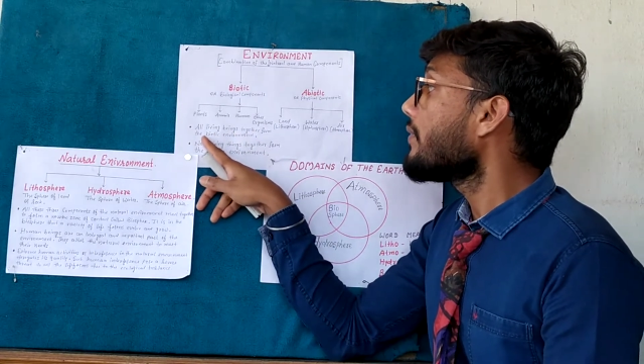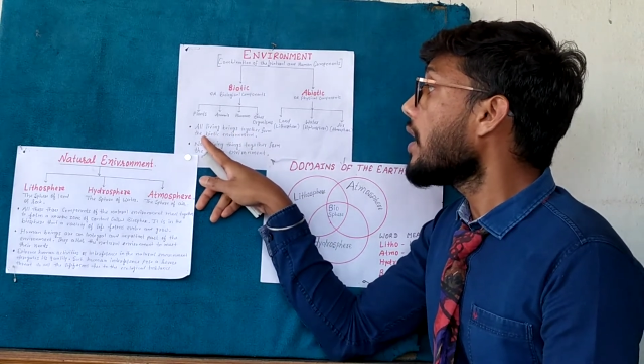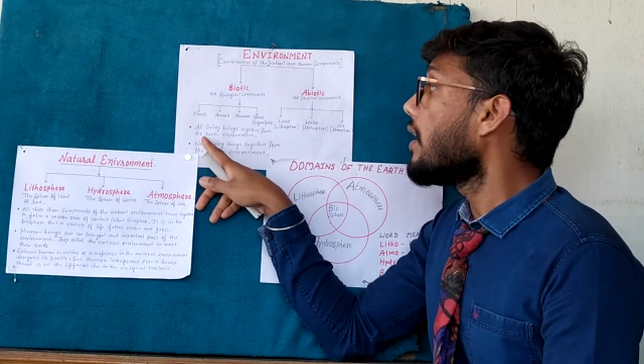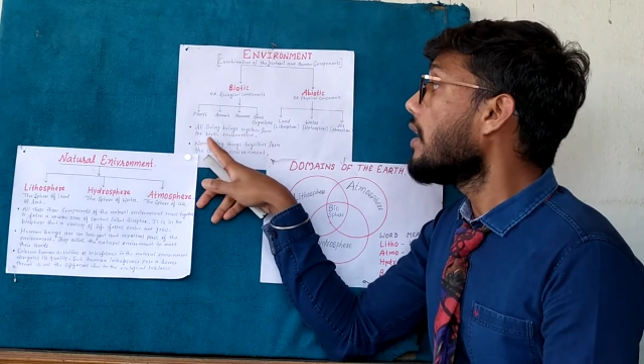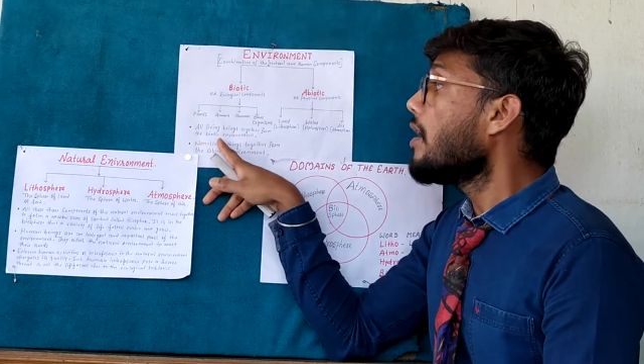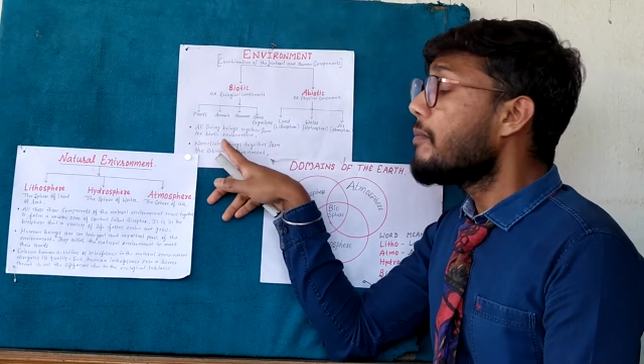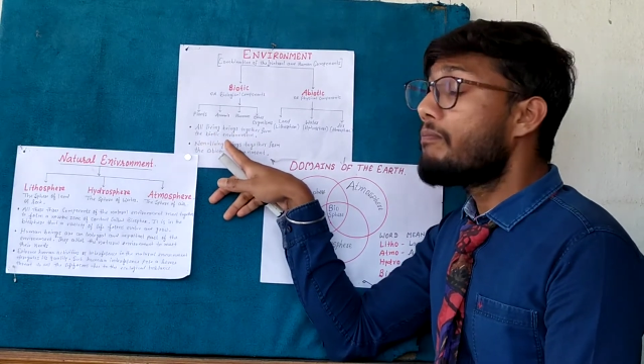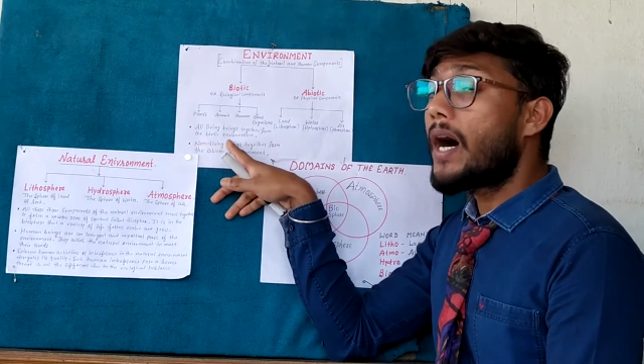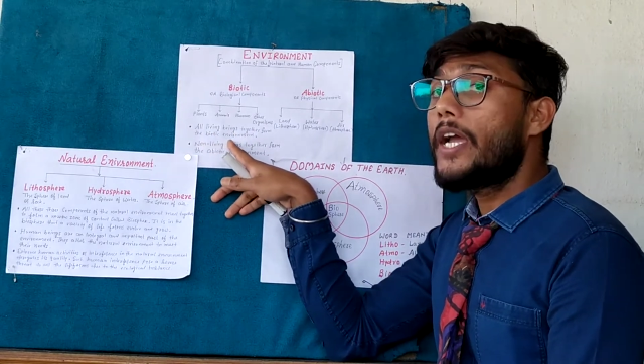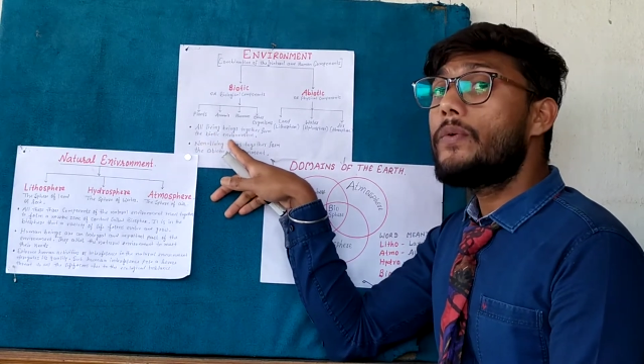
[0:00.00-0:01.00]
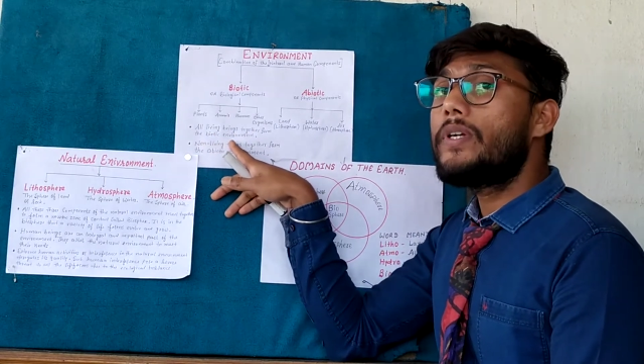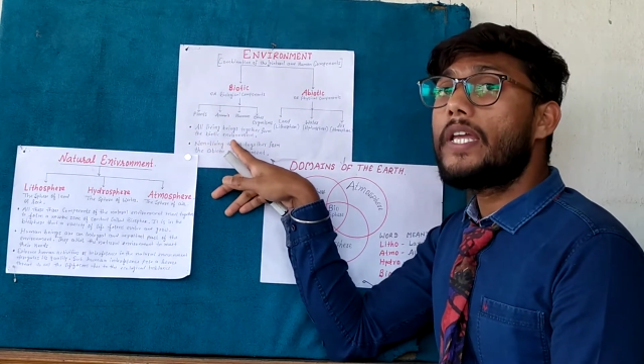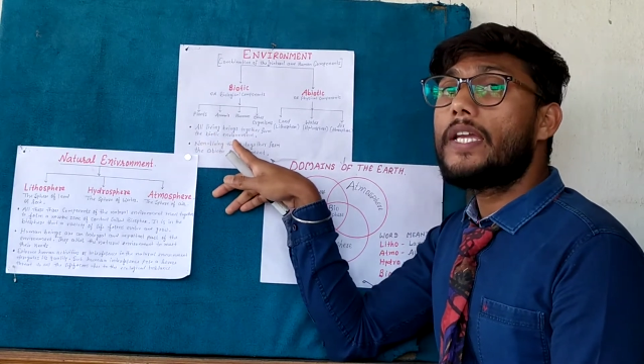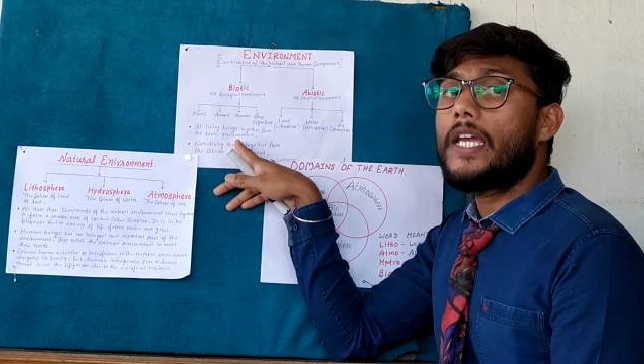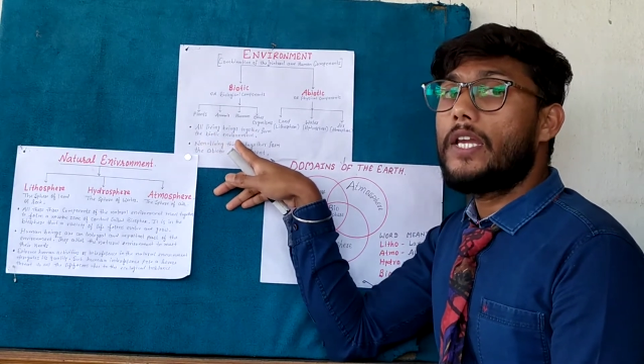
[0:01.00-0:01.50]
the
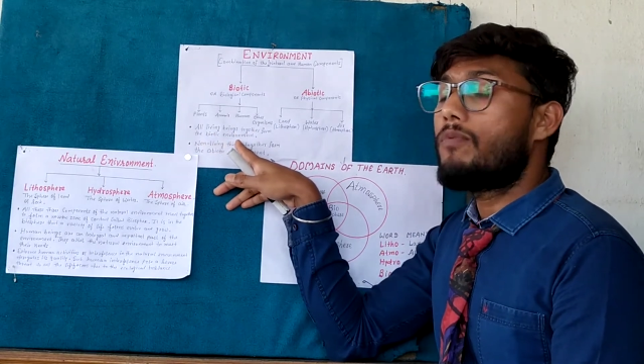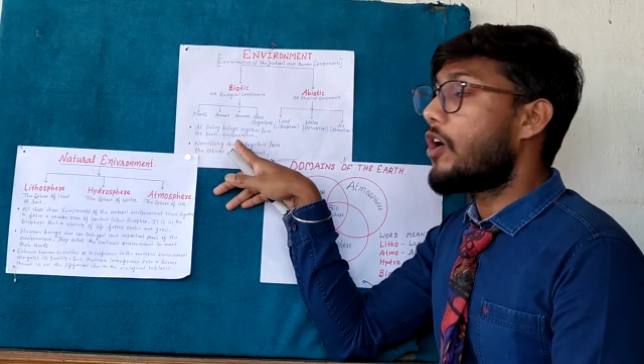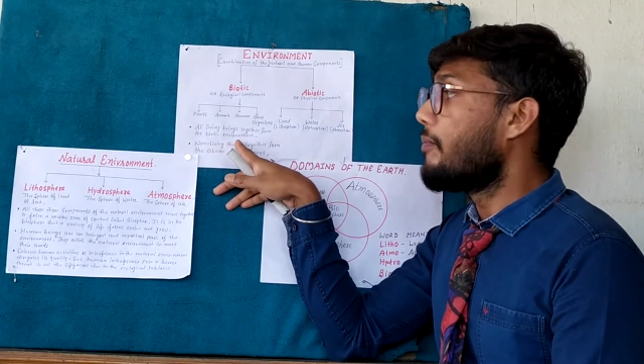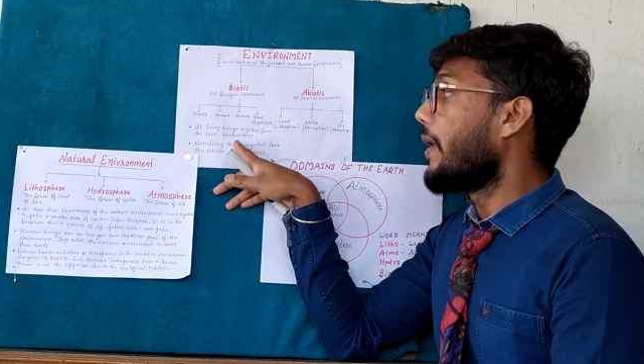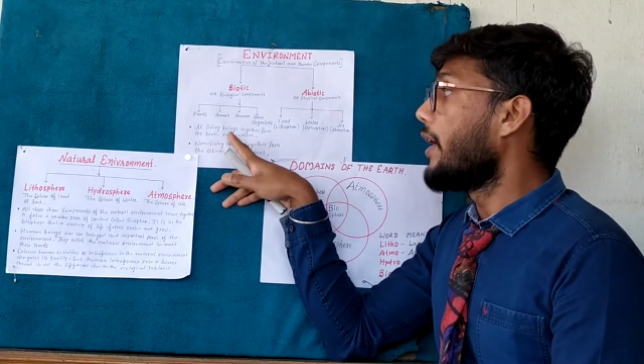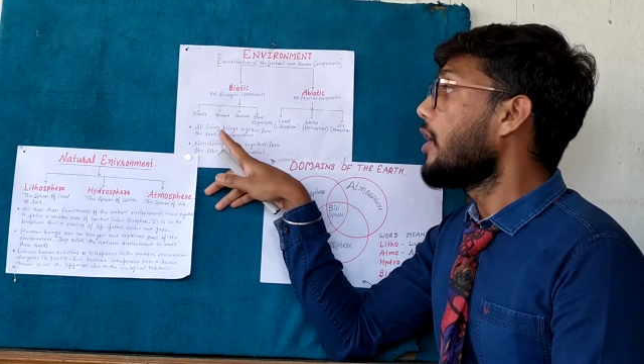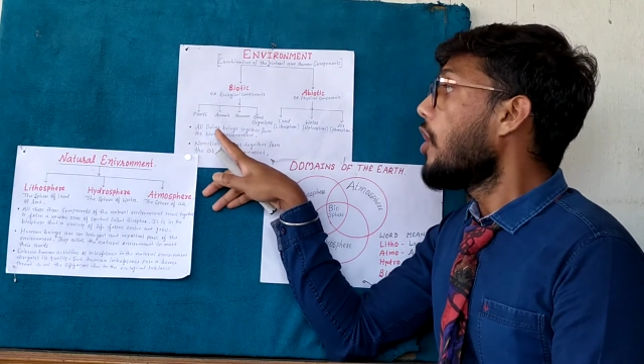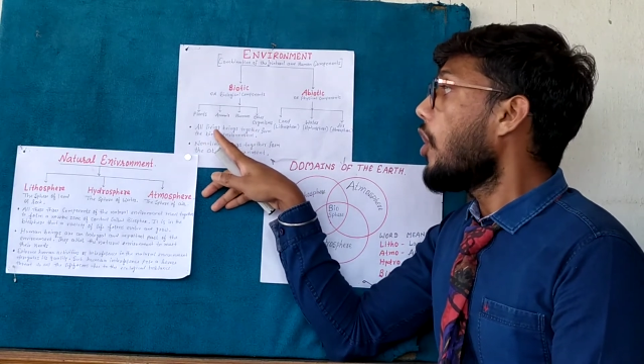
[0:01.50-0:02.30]
biotic environment.